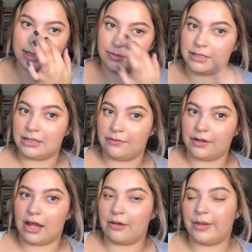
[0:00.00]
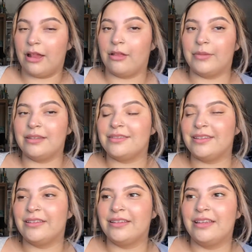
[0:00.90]
was a different
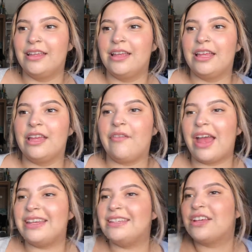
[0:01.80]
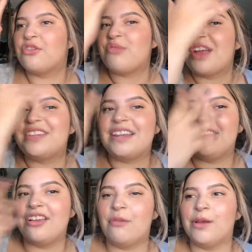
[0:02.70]
element. If I need to correct
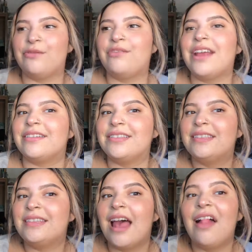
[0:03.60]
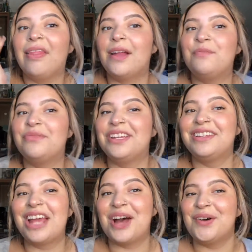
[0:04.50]
anything on my face, let me
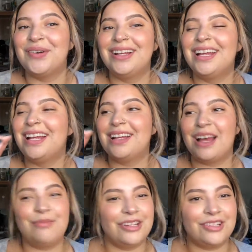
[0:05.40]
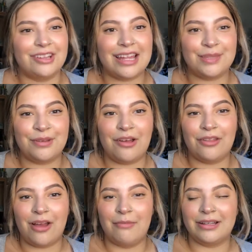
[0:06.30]
know. I'm pretty sure that's when all
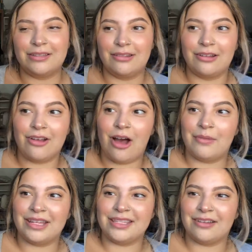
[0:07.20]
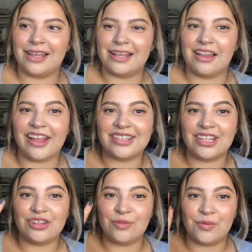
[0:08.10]
the comments are like, Alexa,
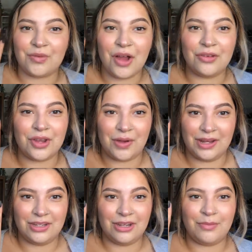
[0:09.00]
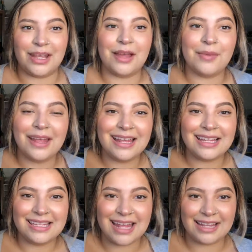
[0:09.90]
you do not know how to do your makeup.
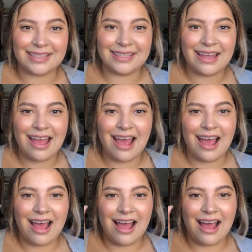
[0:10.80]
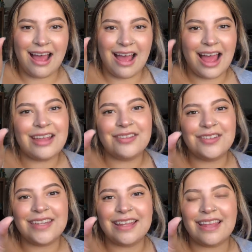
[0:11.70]
Yes, I
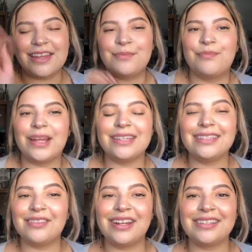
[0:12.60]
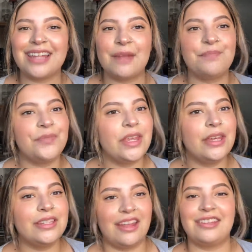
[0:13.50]
understand that. But until next time,
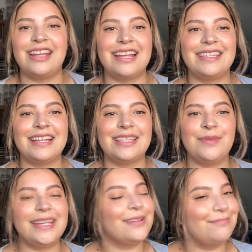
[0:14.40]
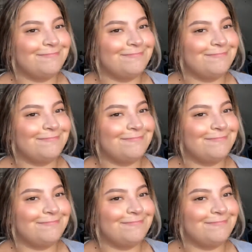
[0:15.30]
talk to you guys next week.